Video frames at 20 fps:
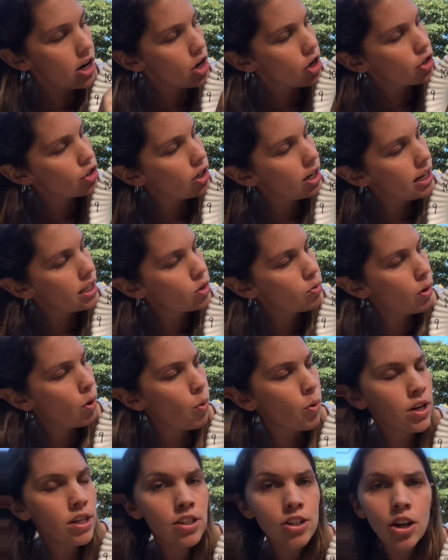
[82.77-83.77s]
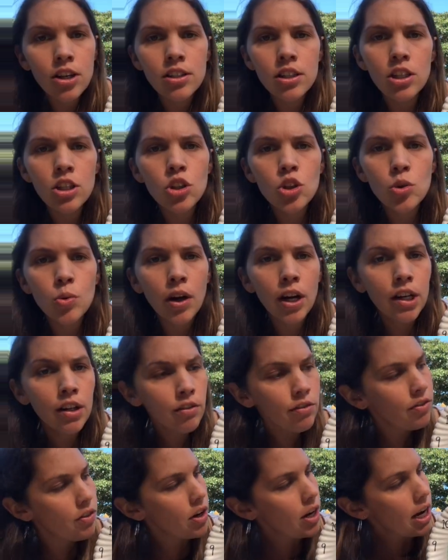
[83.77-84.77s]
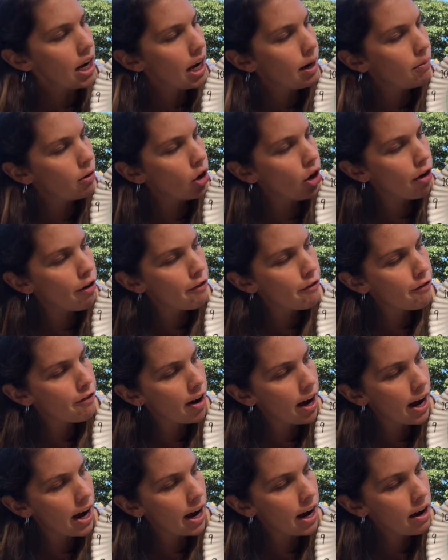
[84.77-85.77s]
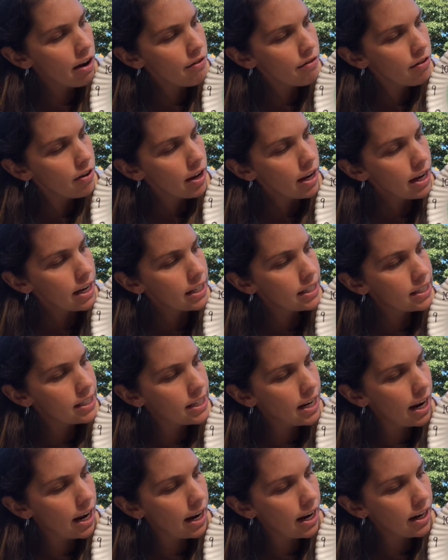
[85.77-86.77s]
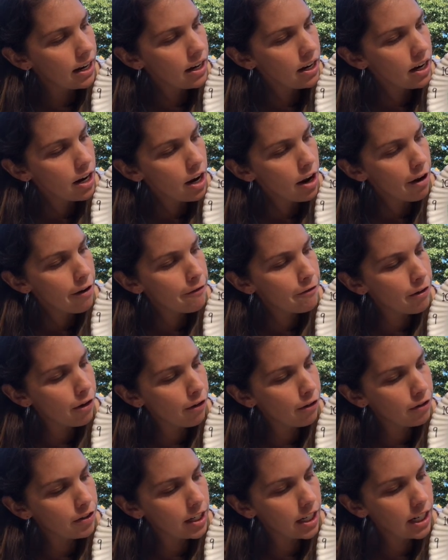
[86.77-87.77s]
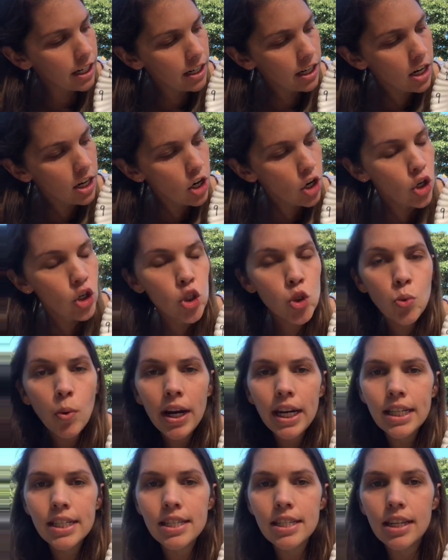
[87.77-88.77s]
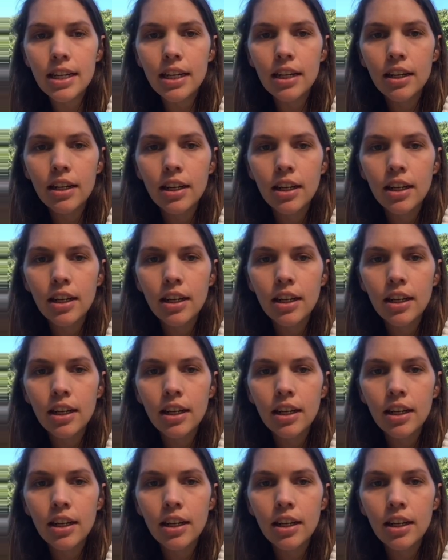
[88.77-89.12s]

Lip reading: So we always start at the 12 and we go 5, 10, 15, 20.